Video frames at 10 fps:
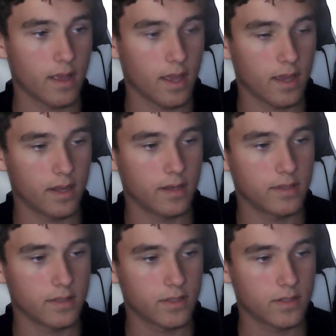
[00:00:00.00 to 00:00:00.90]

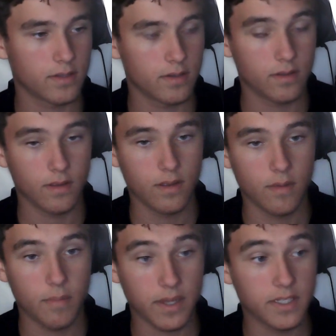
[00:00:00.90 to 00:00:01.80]
And
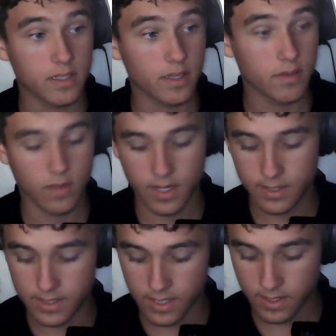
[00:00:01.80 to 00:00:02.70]
basically what I
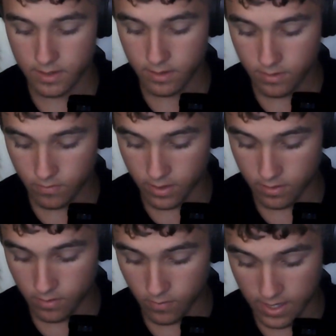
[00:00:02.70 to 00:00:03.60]
did, what
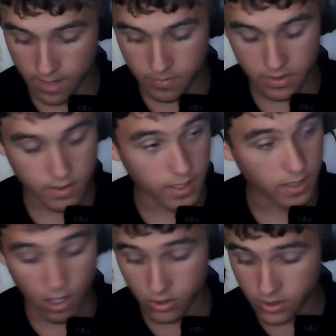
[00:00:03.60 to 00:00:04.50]
happened,
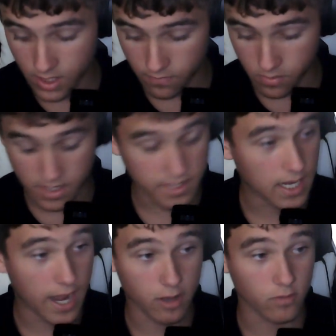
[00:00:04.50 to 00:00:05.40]
I'll just give you the
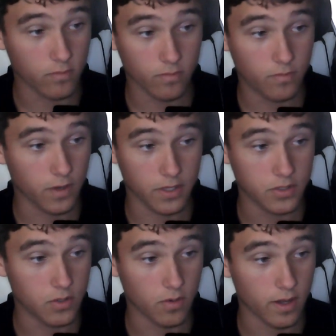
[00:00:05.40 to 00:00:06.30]
entire fucking
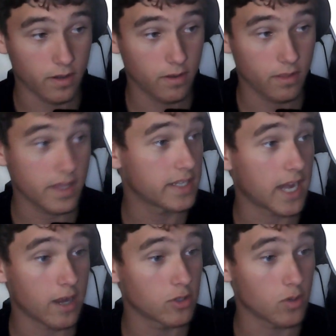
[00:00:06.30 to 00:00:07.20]
story. The
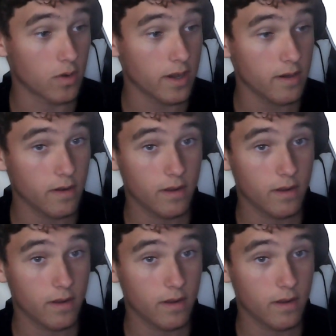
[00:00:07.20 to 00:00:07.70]
entire story.